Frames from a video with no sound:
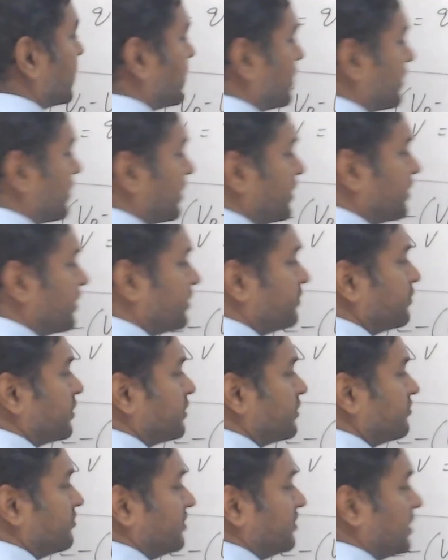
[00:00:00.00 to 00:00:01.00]
write my
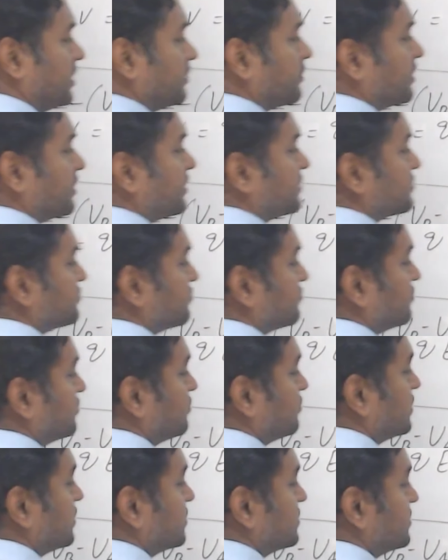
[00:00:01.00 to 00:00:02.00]
VA minus
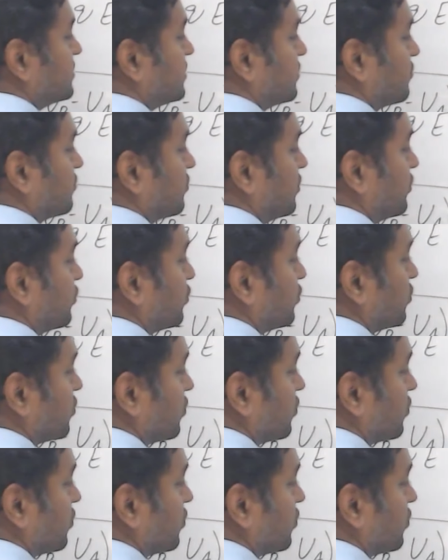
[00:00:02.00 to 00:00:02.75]
VB is equal to